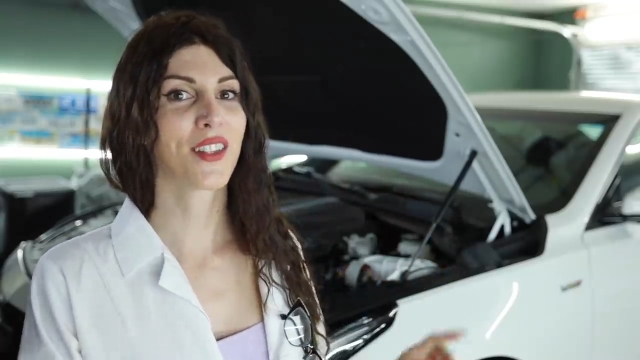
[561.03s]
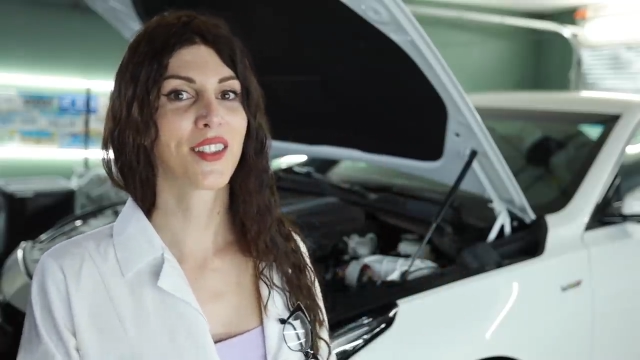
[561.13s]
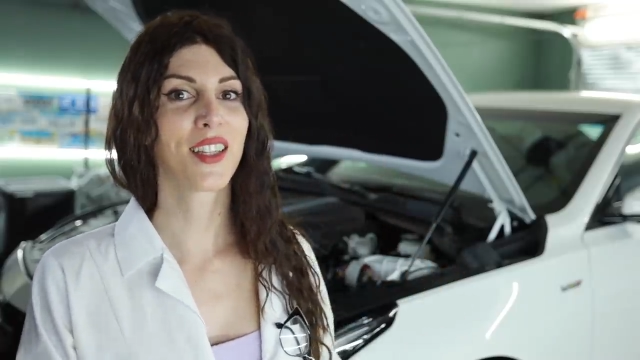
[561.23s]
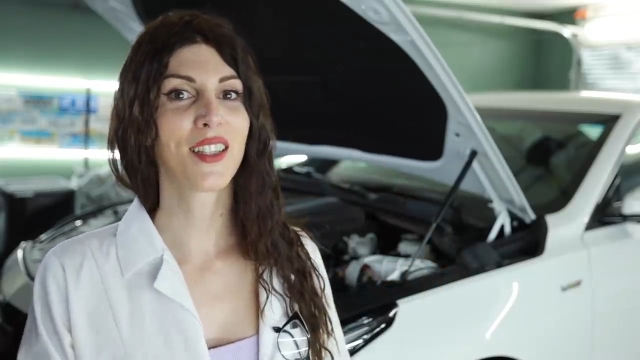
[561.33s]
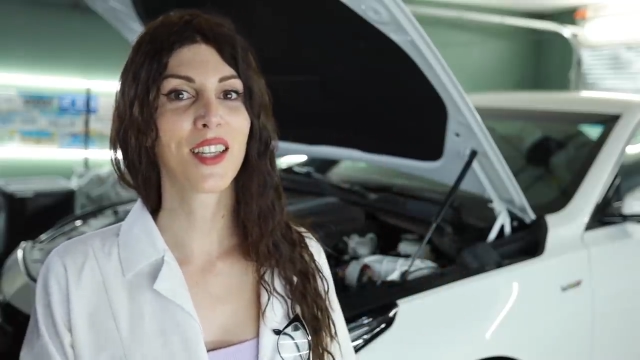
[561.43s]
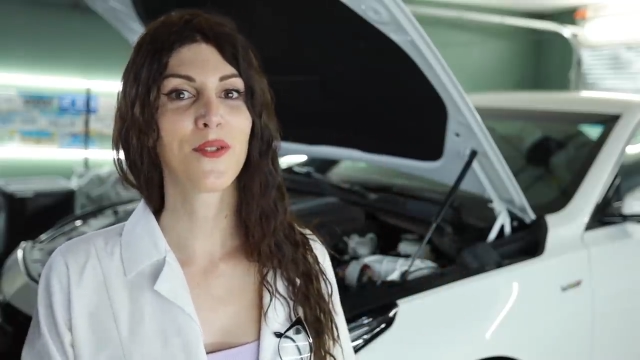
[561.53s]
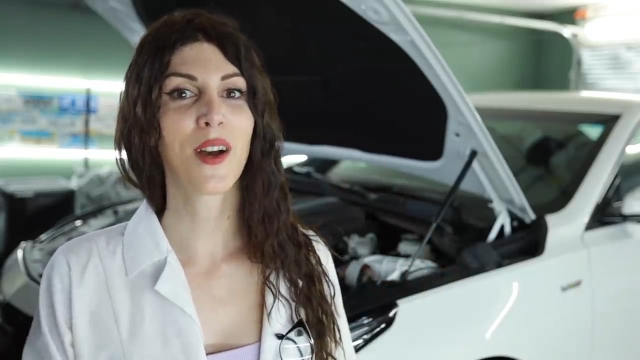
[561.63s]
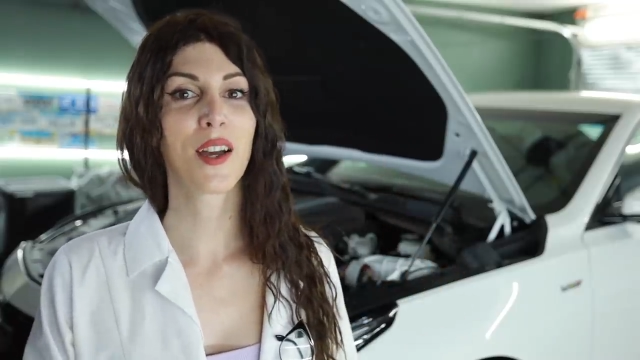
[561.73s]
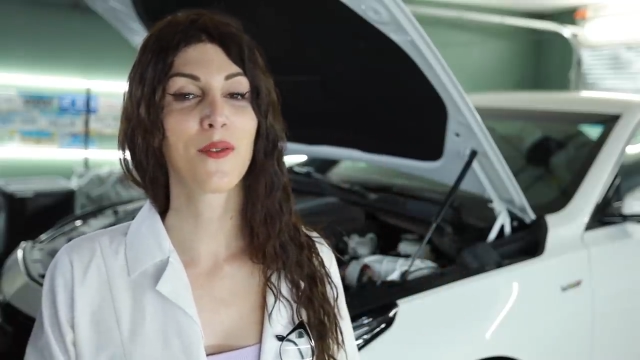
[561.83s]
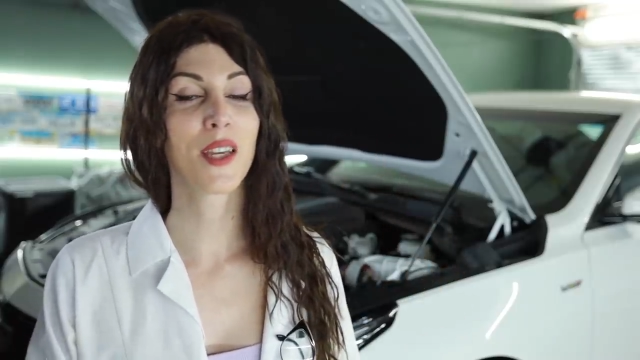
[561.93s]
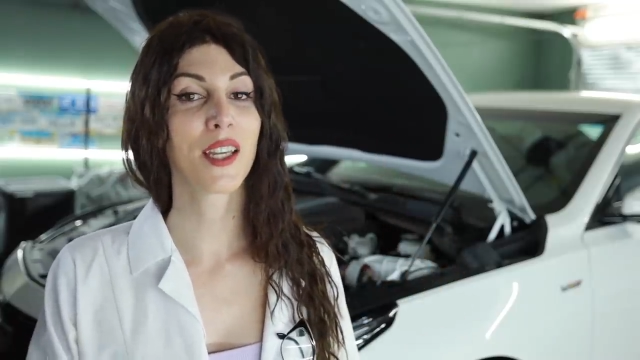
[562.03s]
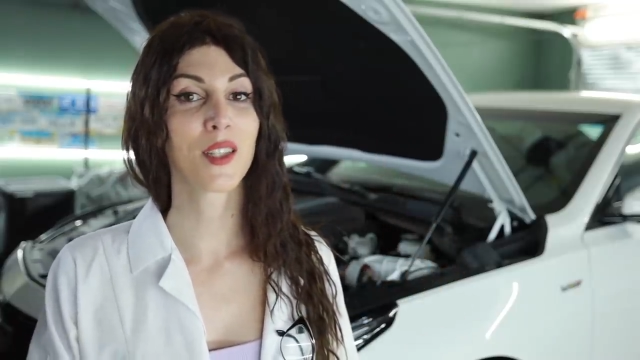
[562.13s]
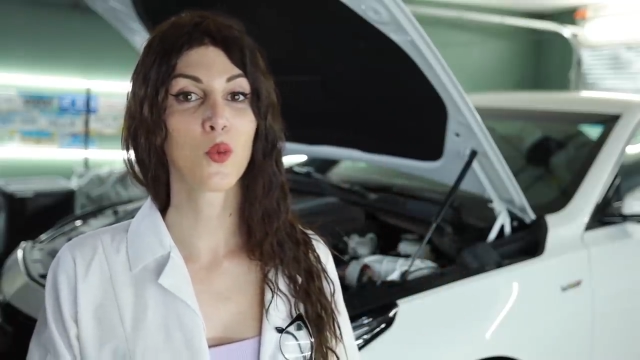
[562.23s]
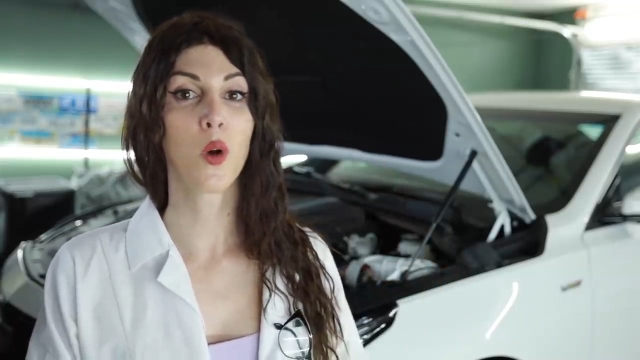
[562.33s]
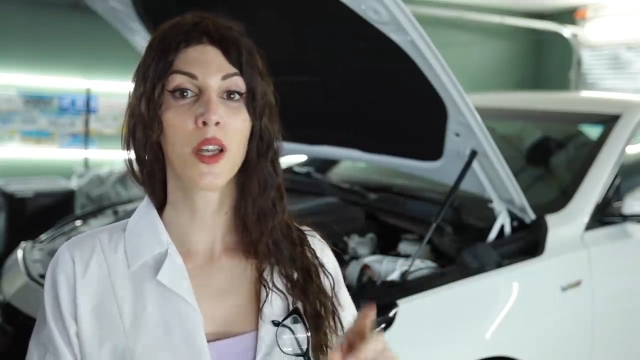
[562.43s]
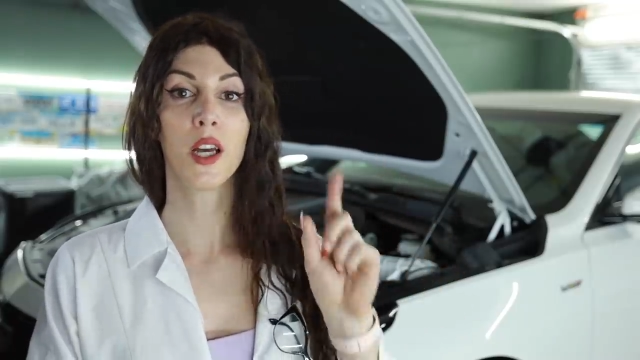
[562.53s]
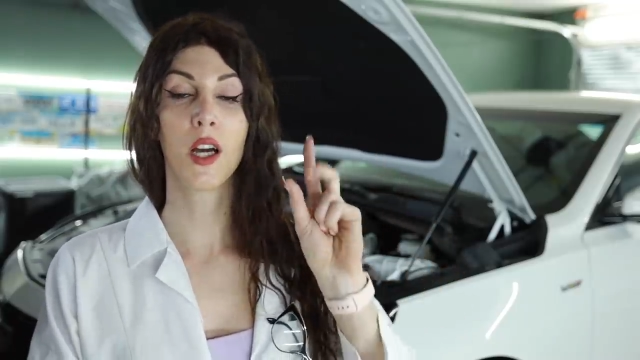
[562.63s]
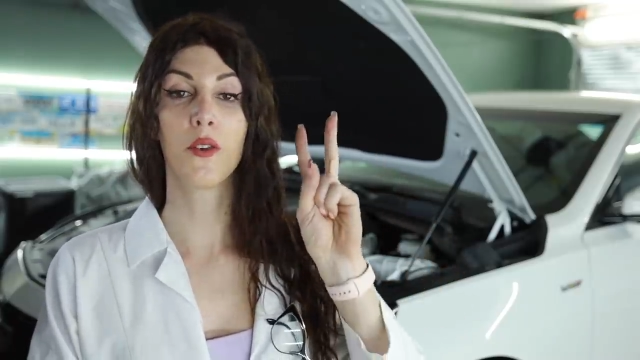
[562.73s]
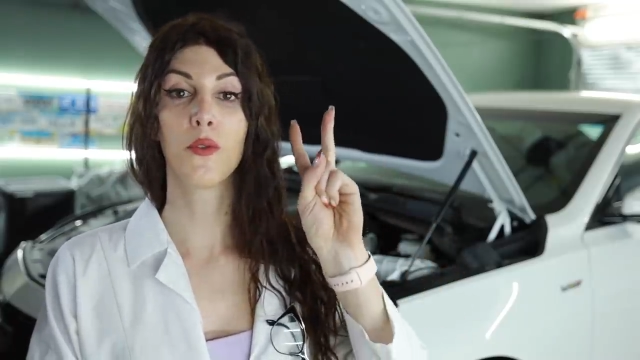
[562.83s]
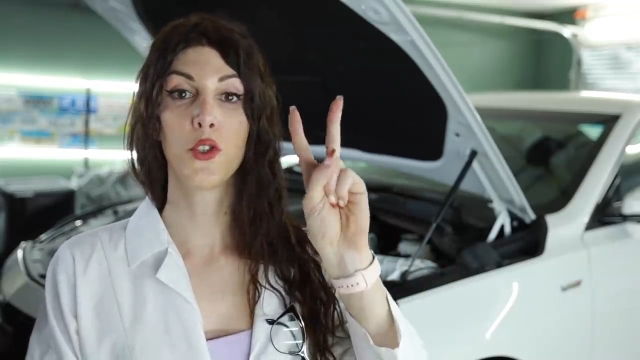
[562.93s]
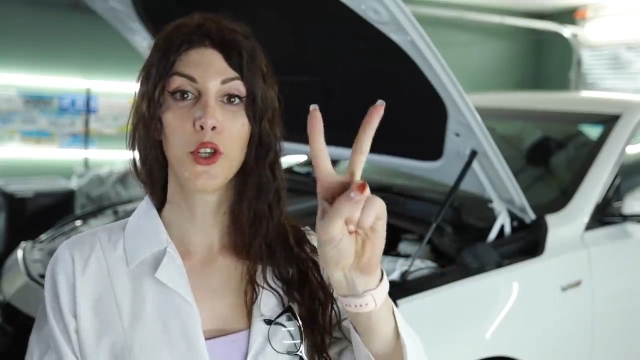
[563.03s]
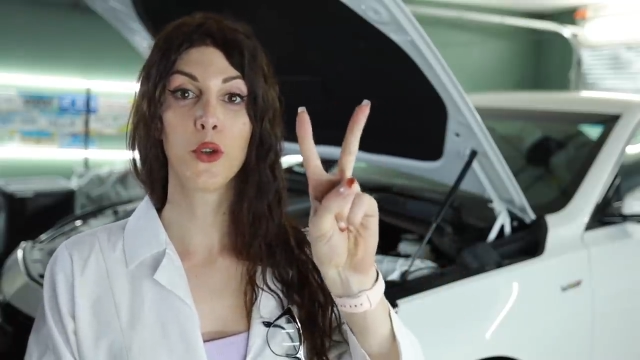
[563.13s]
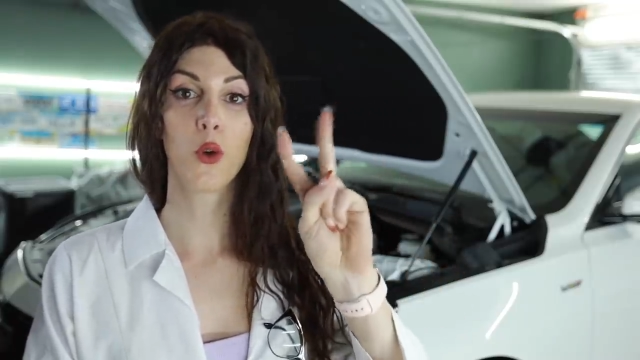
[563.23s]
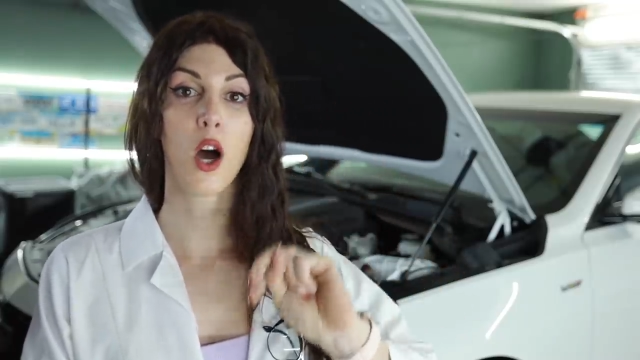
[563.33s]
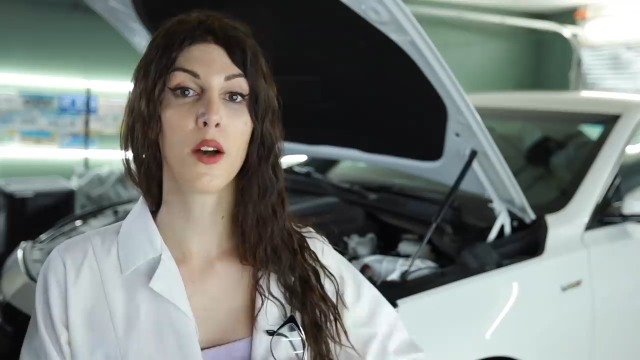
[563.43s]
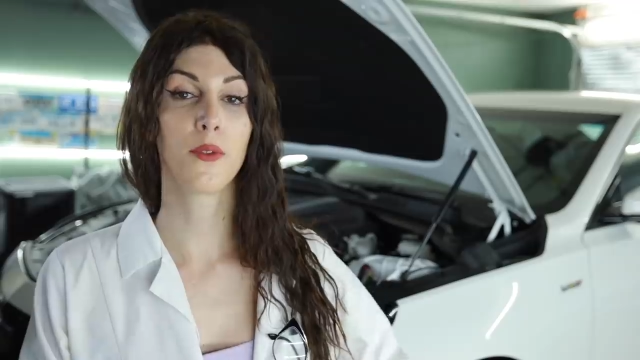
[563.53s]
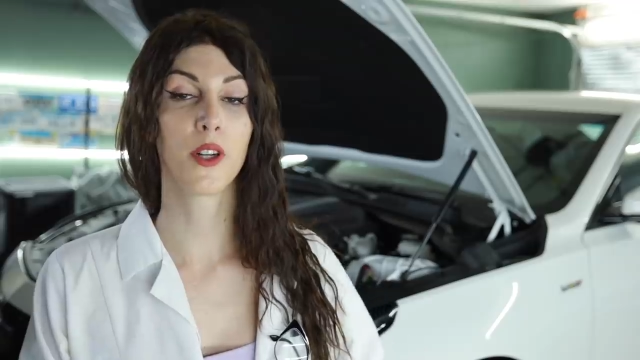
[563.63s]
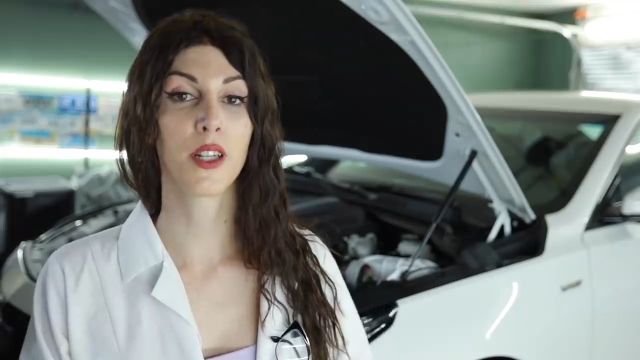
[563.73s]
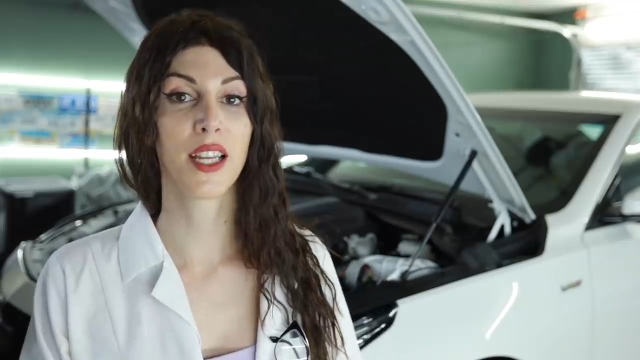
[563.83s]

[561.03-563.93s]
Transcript: the CT5-V is one of two offered.